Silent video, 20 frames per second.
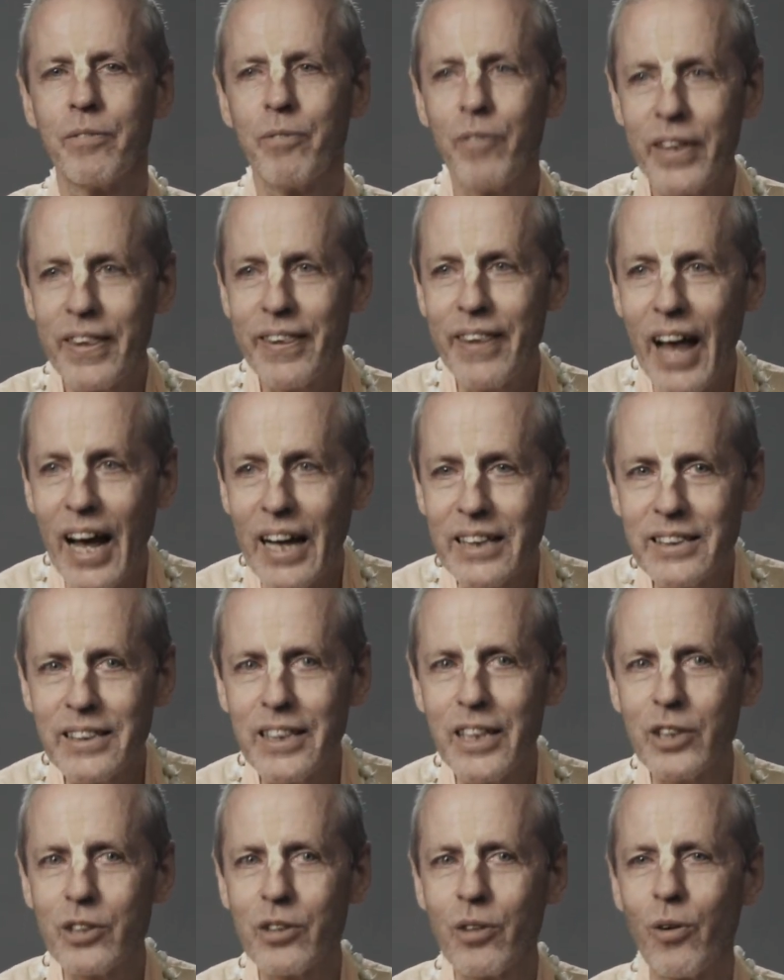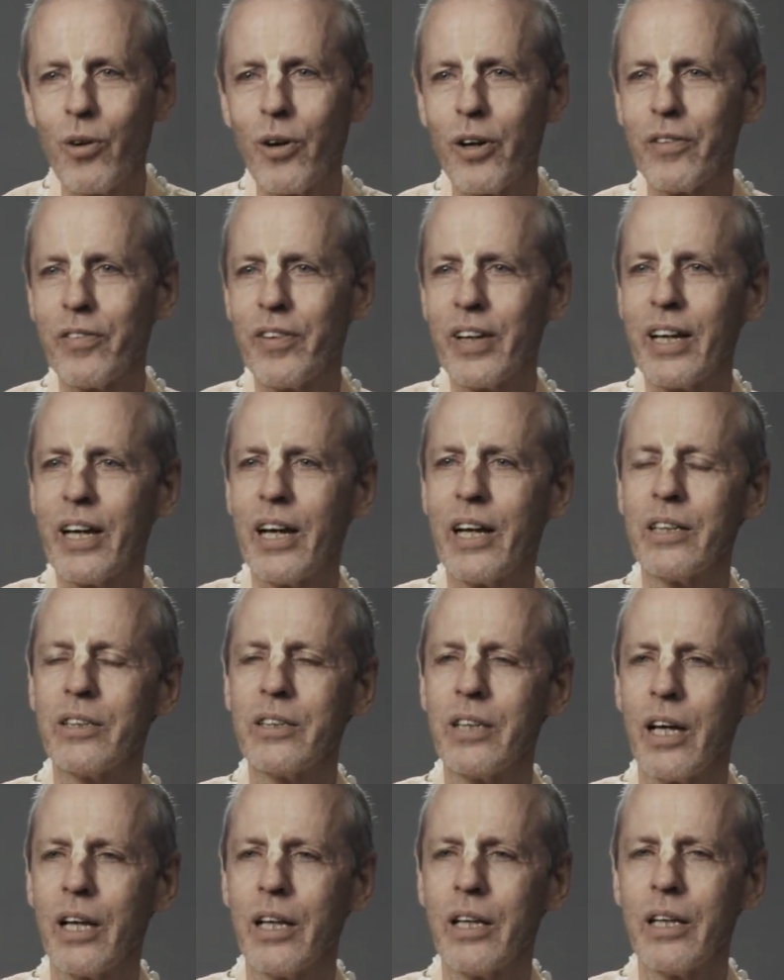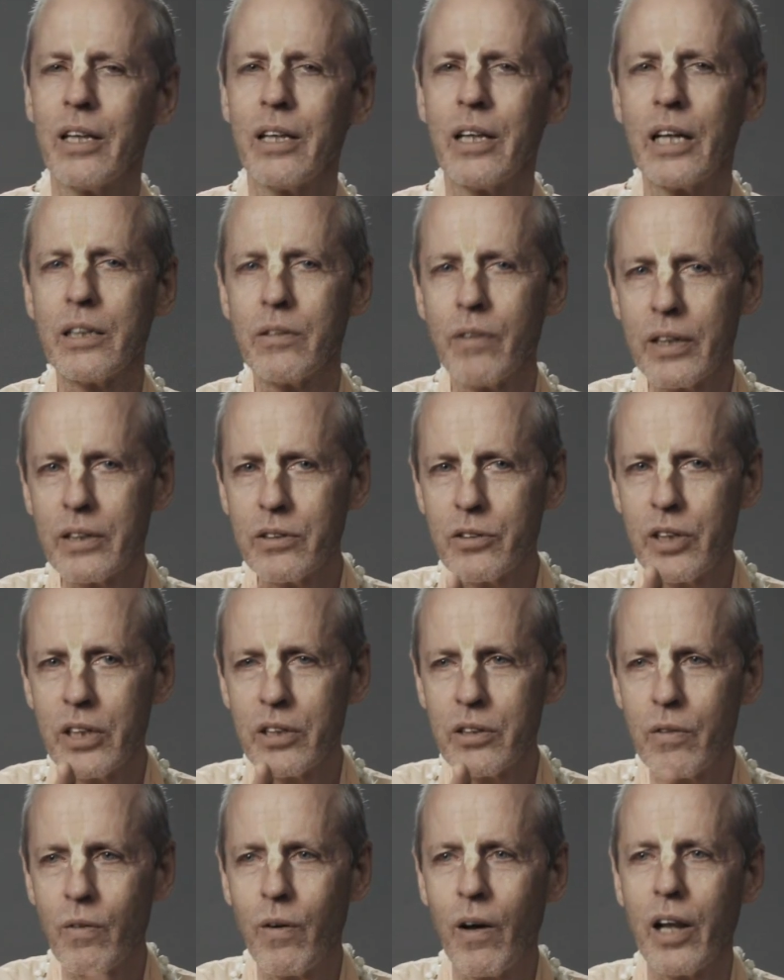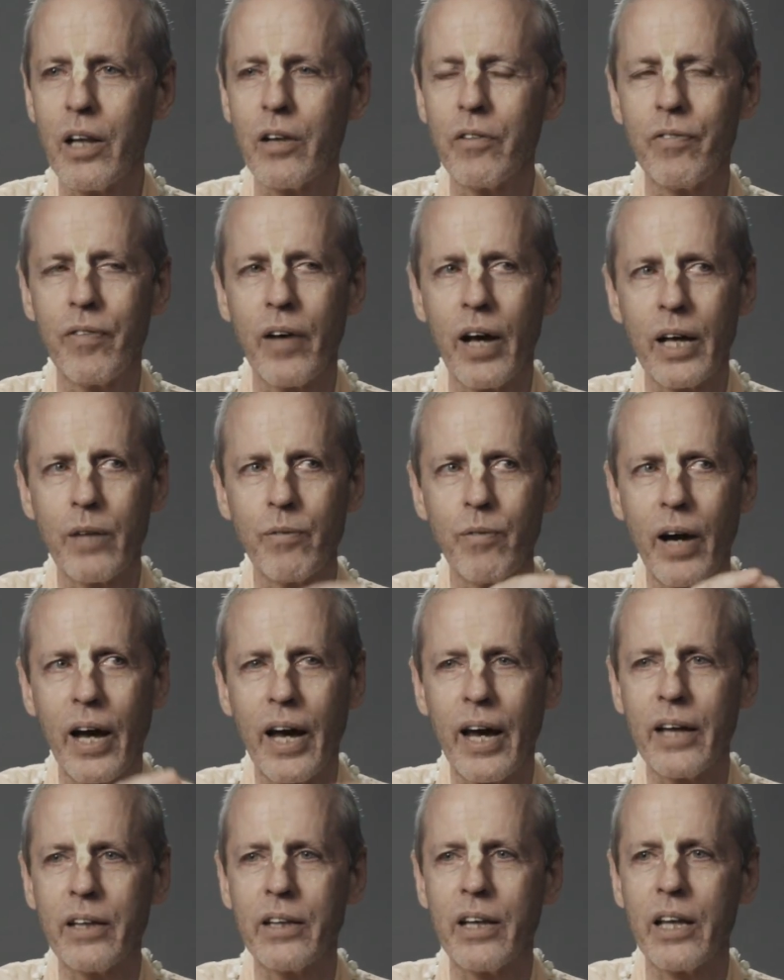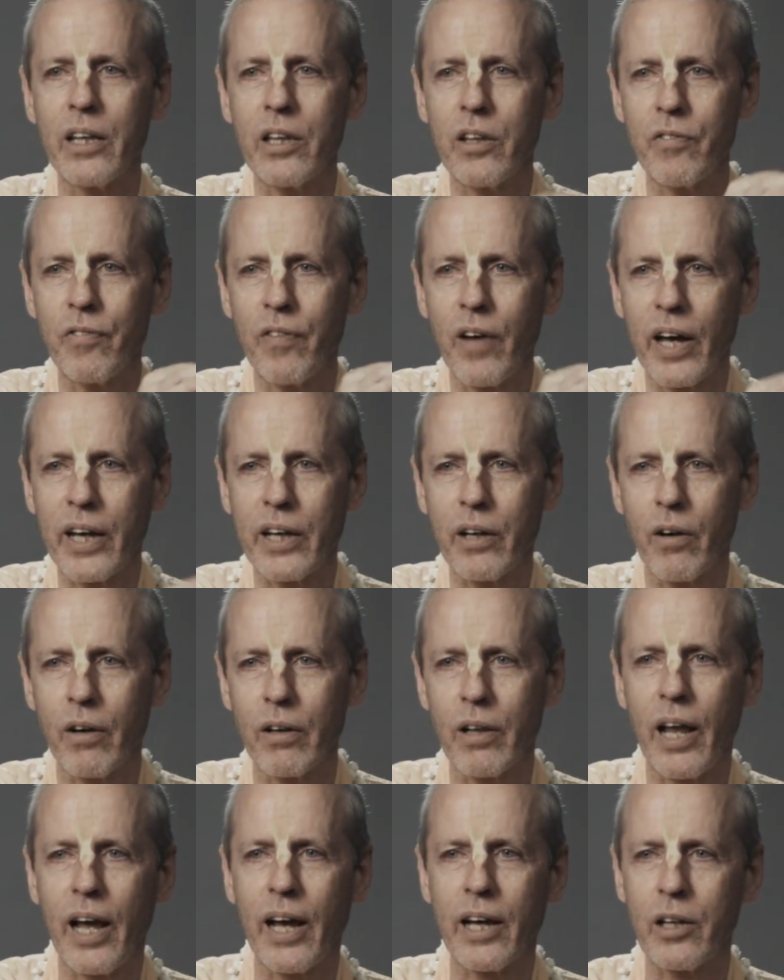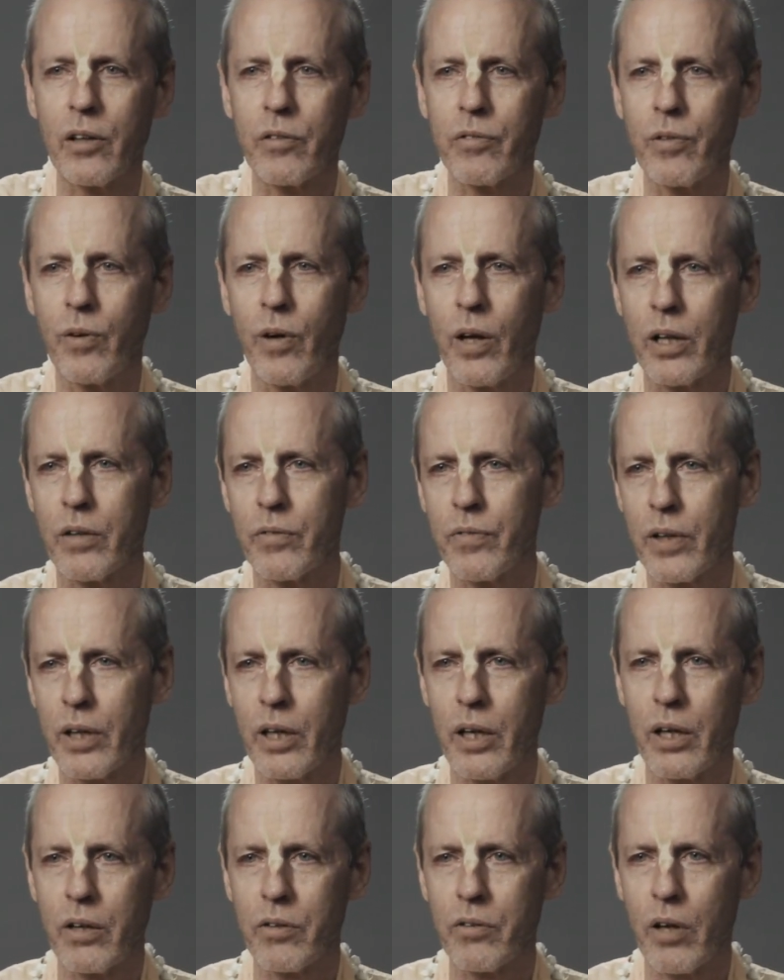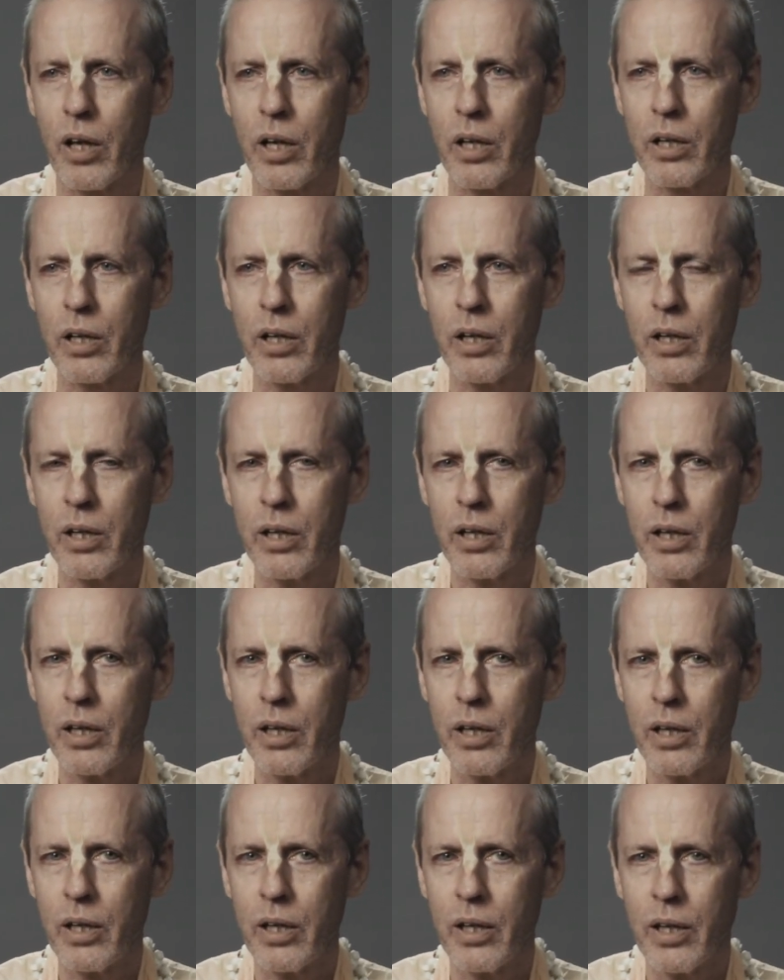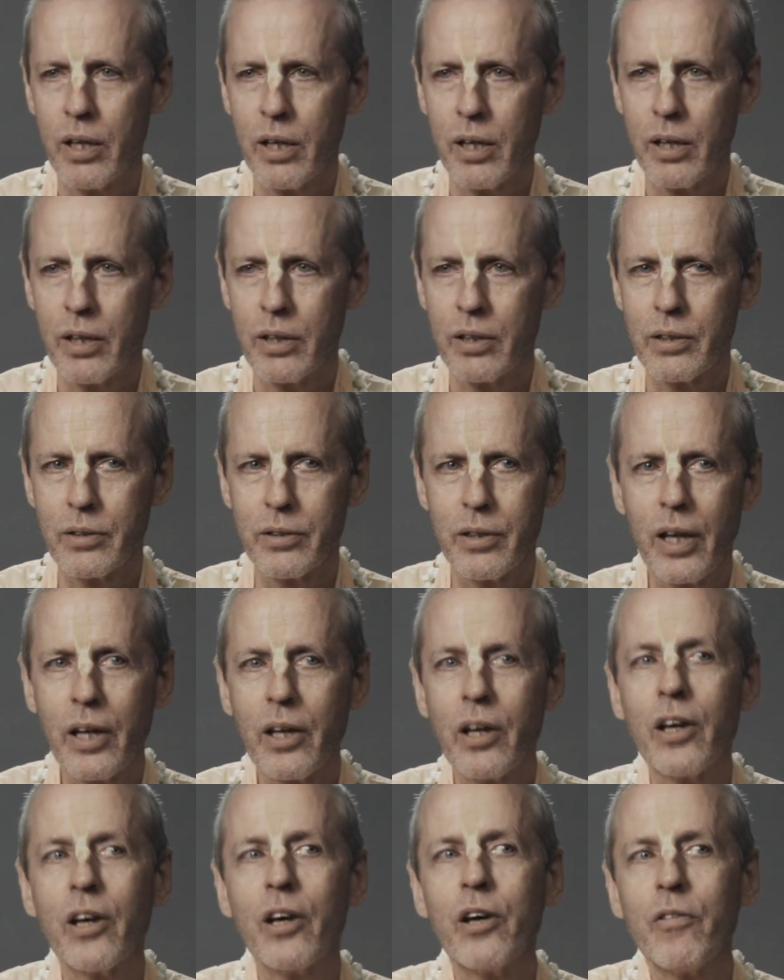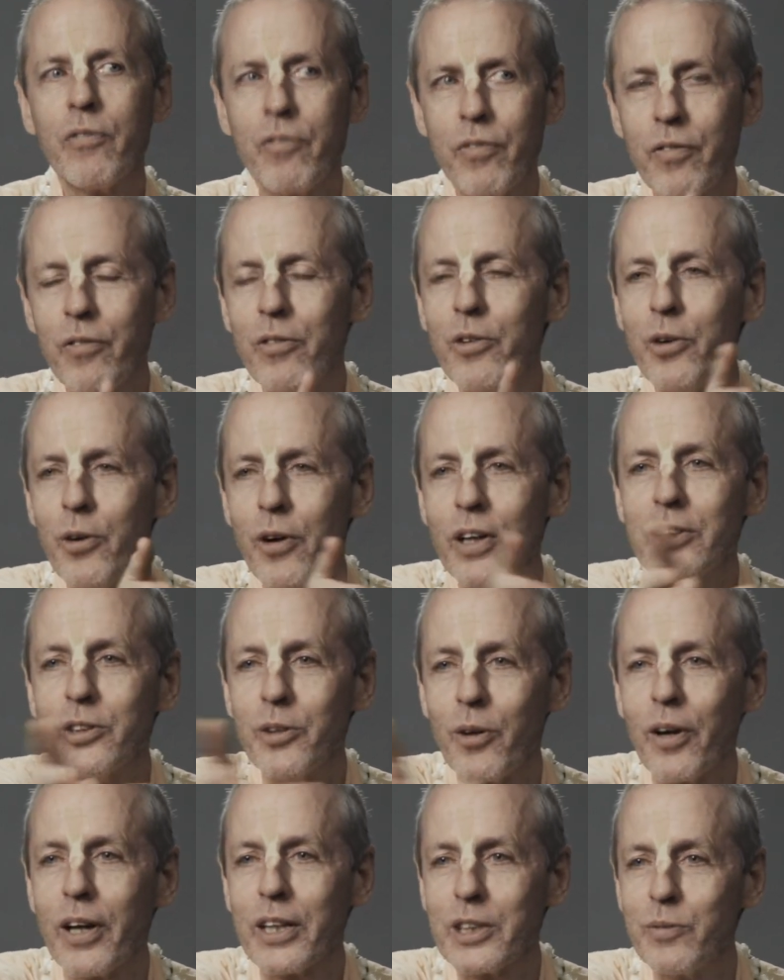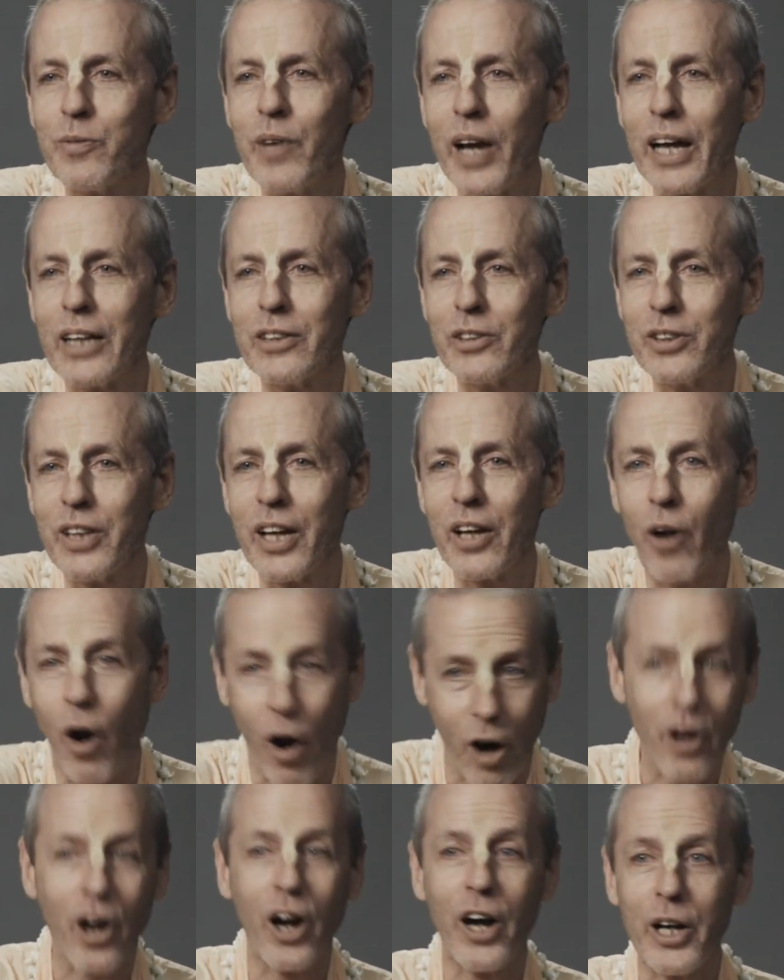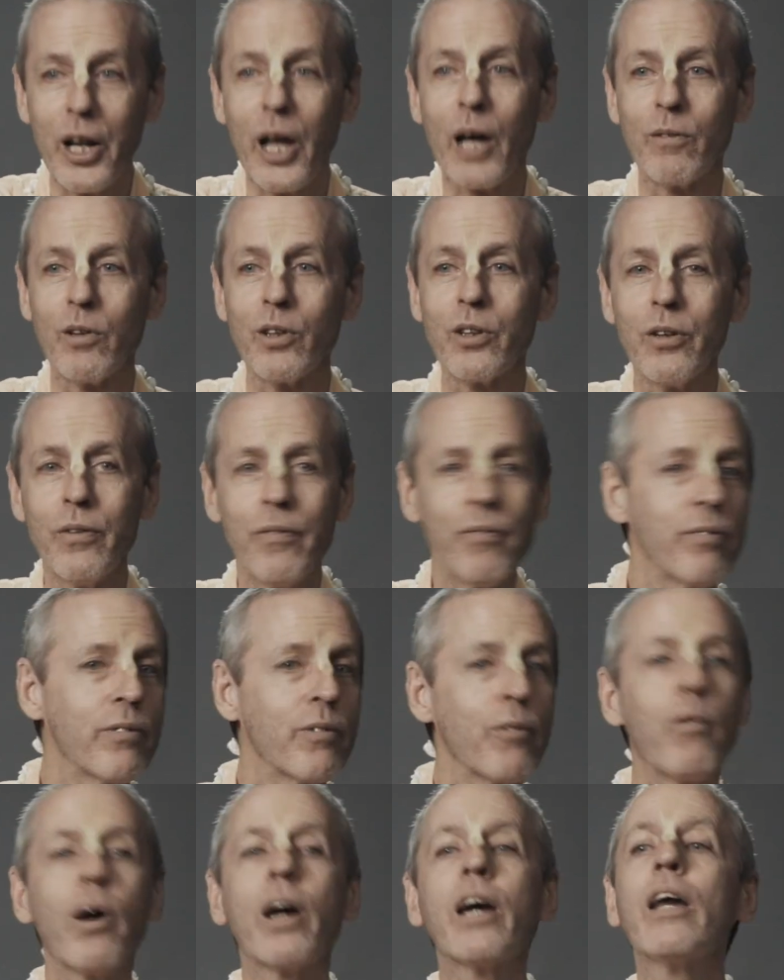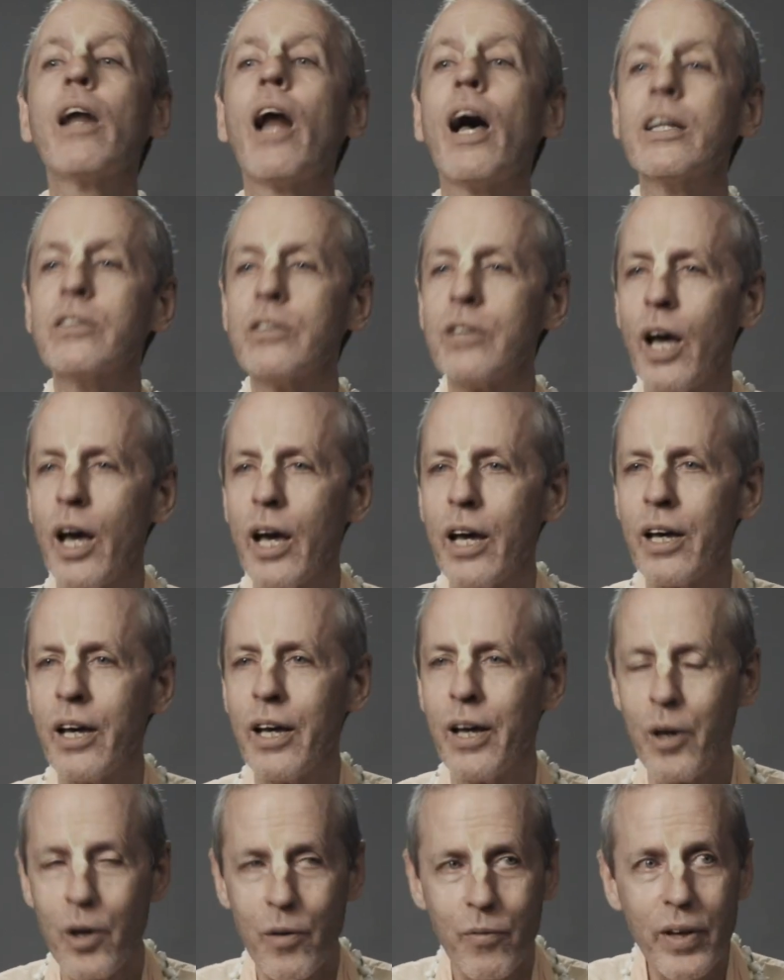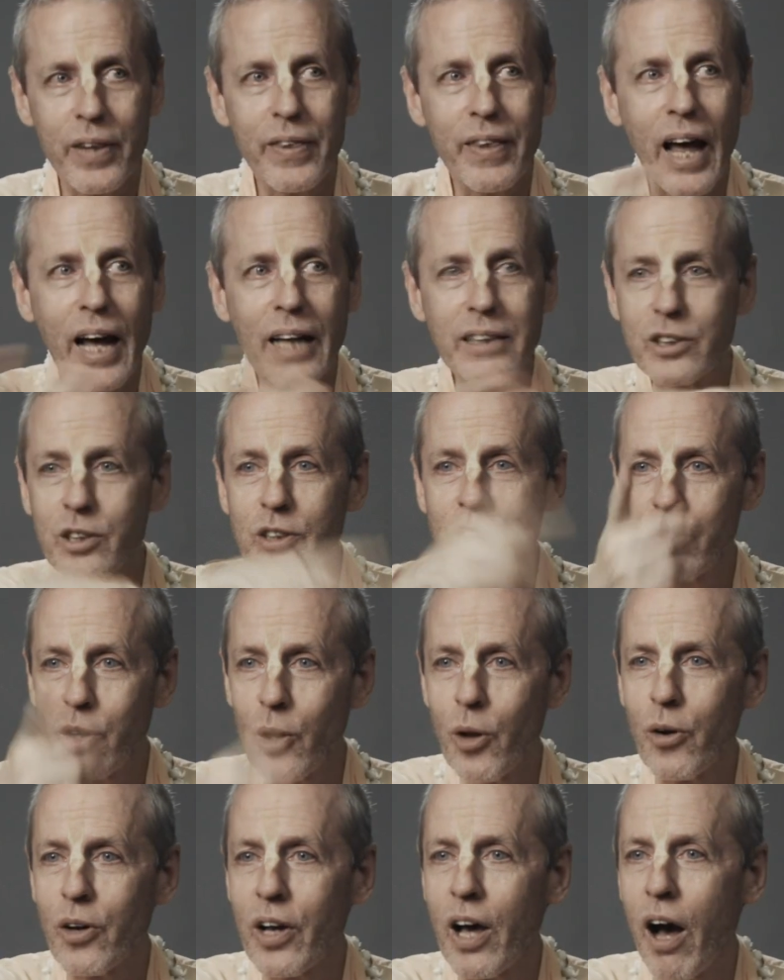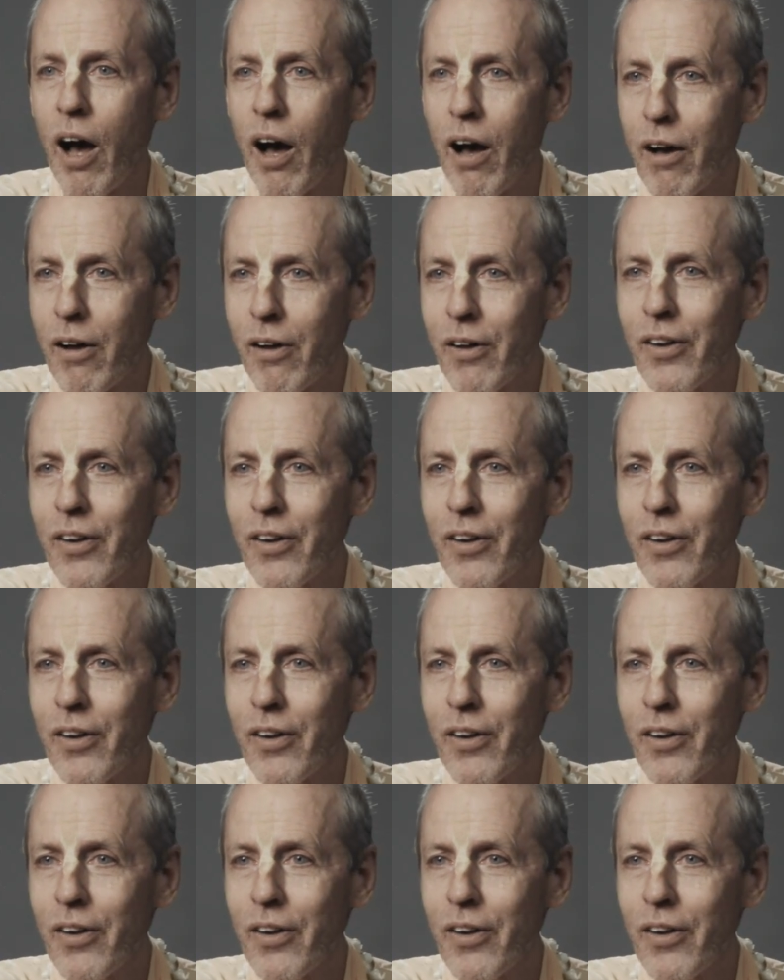But that's his glorification. That's why she's qualified by identifying her lack of qualification. Saying, if you as your expansion are unable to, what can I say? But that's a sloka.